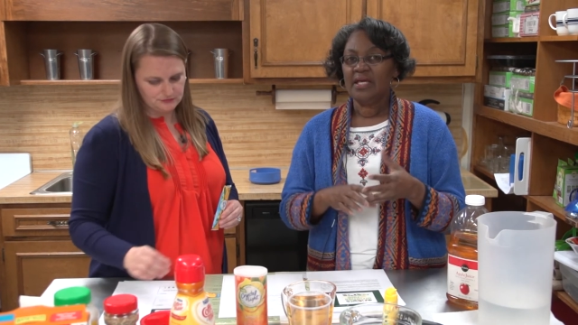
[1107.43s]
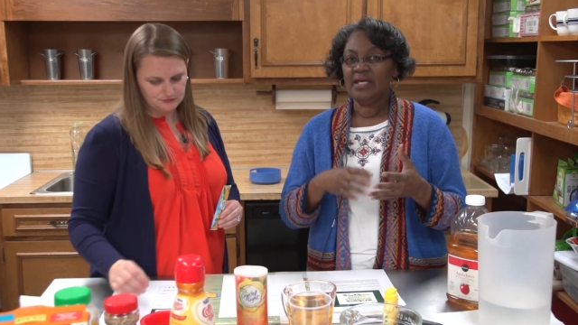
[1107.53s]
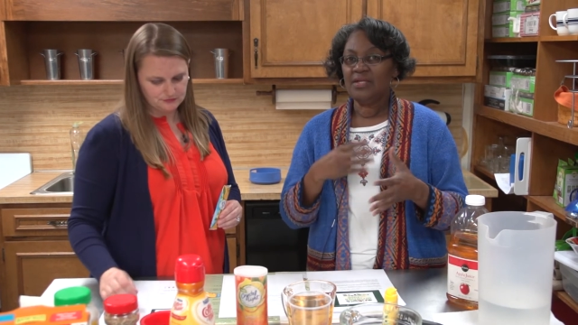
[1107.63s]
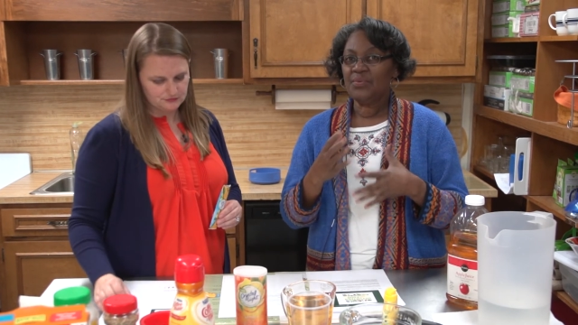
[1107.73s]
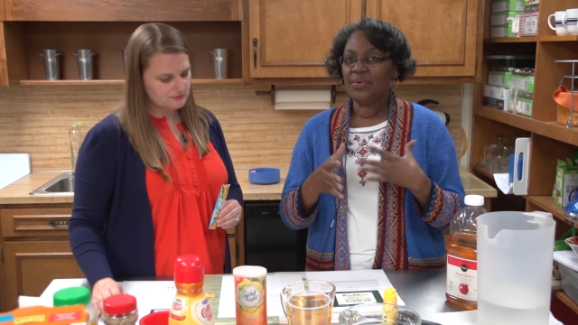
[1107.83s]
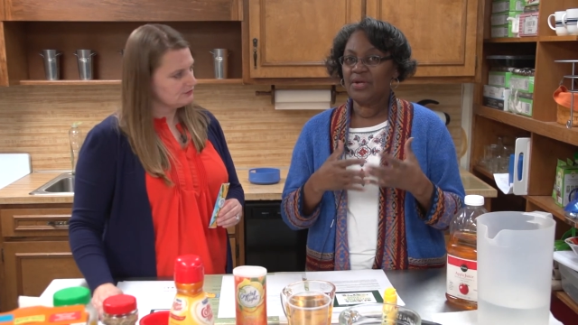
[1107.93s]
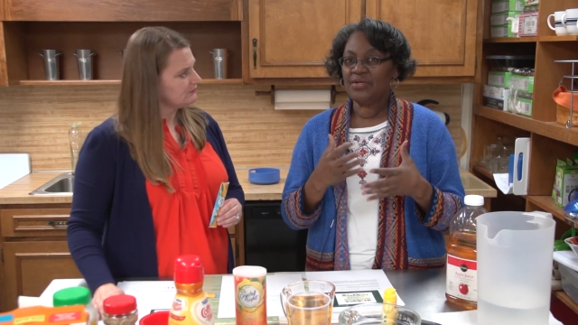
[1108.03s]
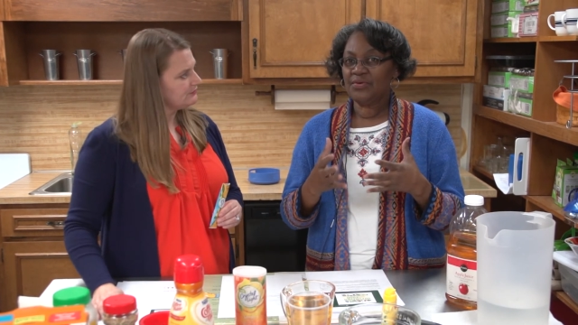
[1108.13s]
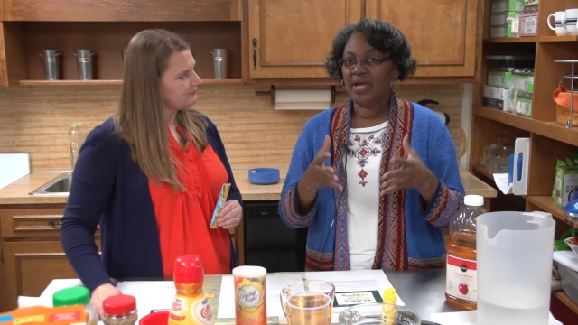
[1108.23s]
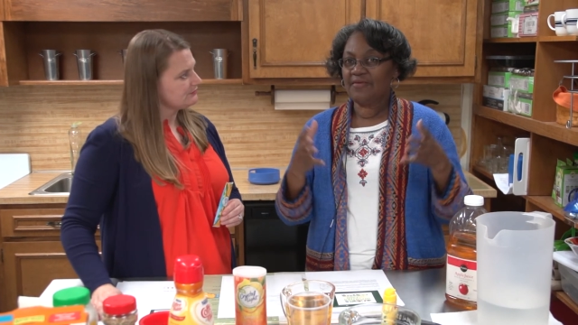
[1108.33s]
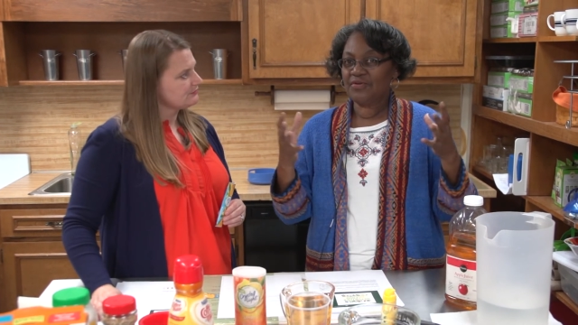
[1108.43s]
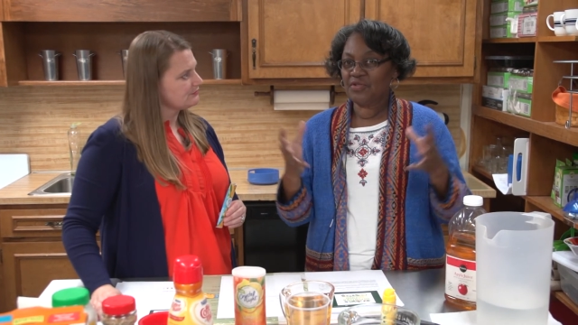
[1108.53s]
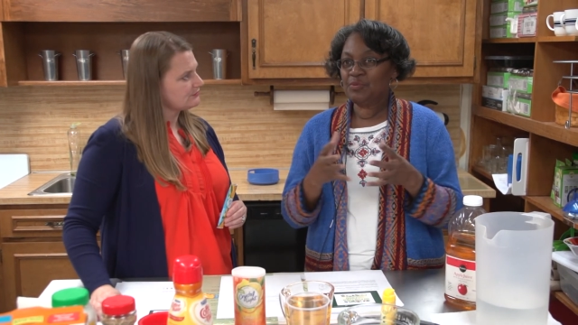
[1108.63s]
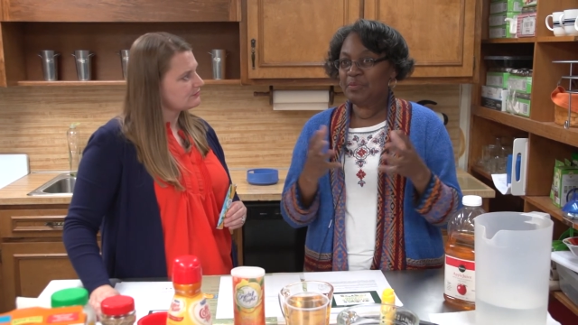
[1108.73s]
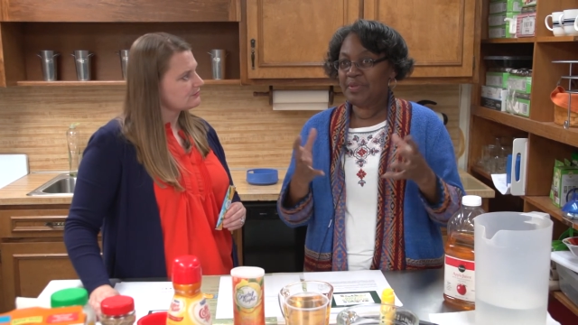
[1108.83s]
Speaker 1: anywhere you have a
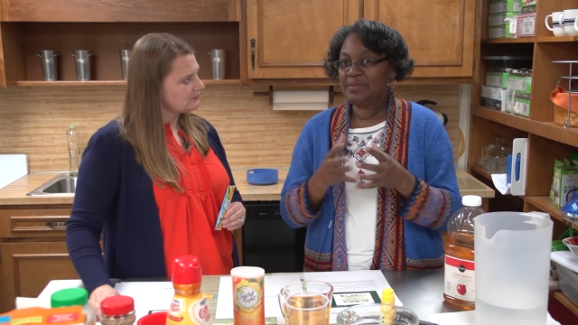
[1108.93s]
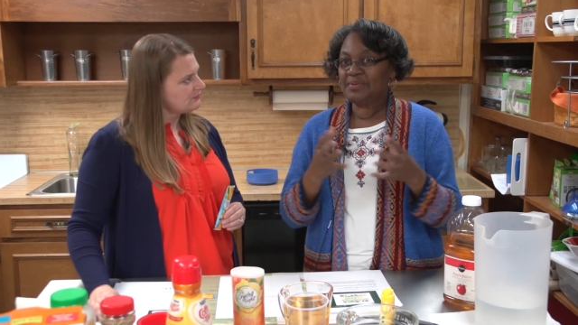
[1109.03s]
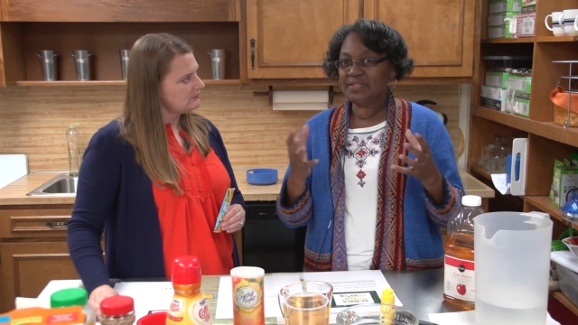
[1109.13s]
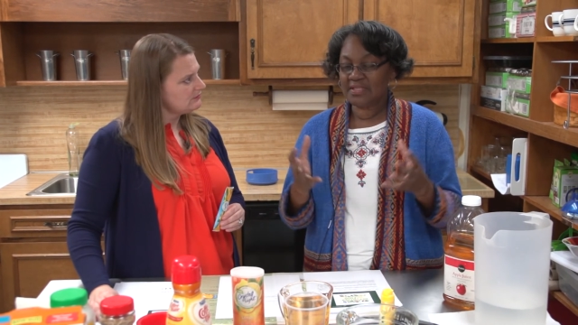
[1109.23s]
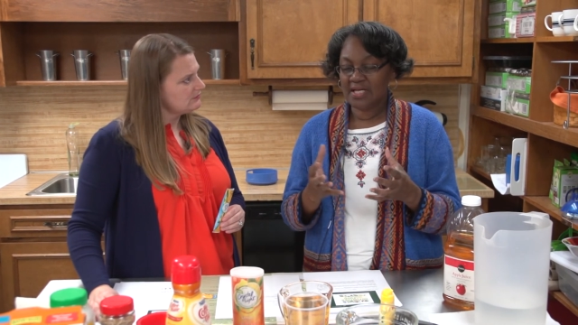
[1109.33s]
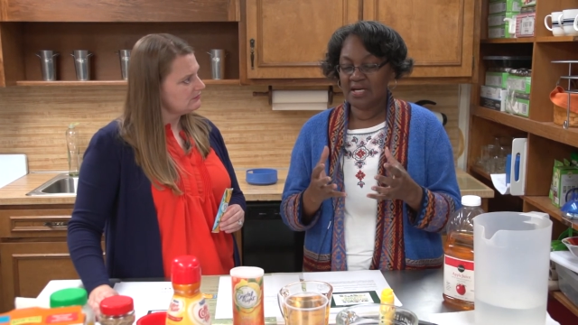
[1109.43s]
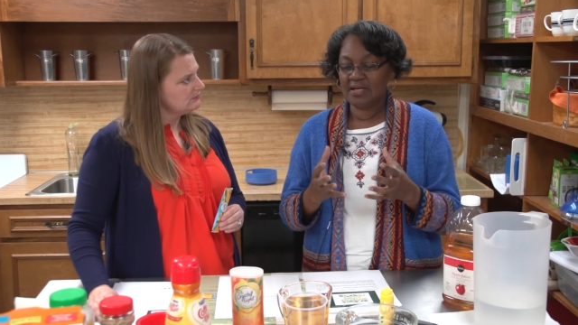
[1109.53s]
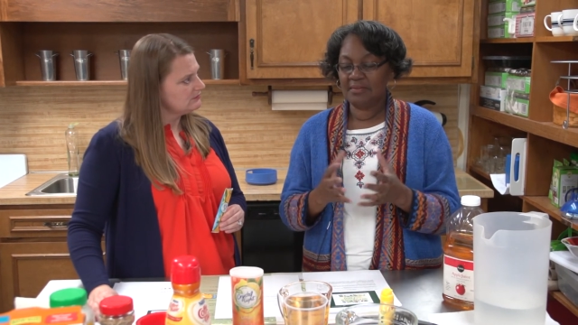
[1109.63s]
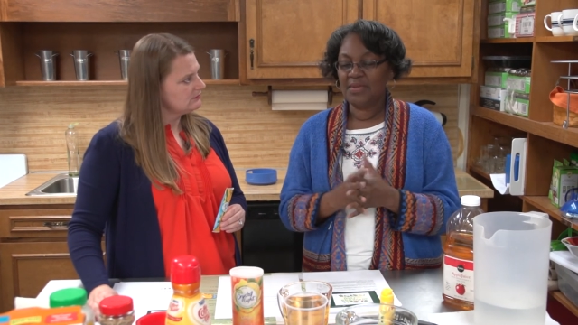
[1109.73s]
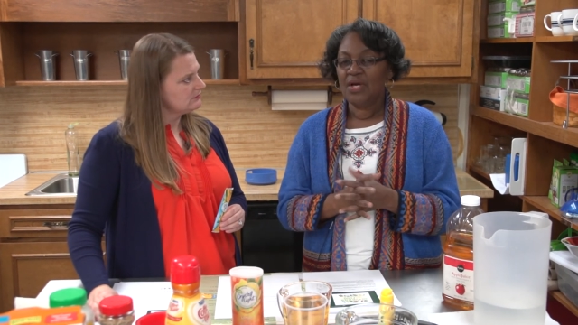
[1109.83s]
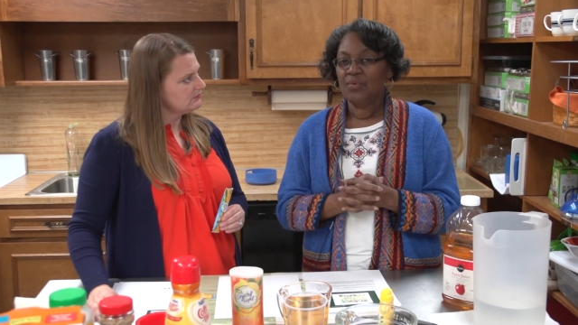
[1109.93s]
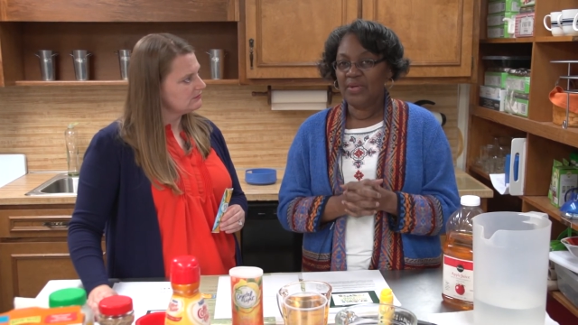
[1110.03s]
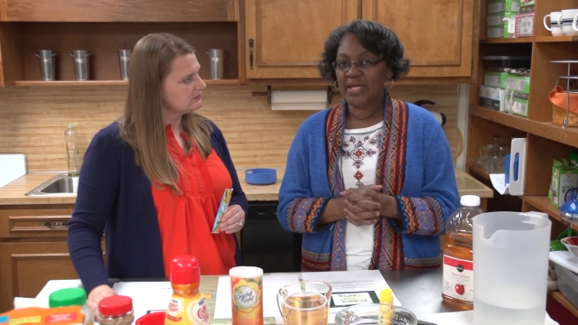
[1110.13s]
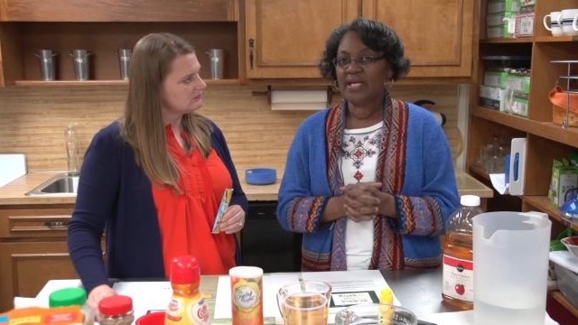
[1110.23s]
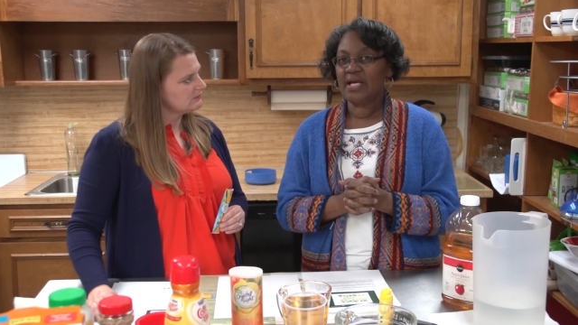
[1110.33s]
group of people to come. Mm -hmm. We can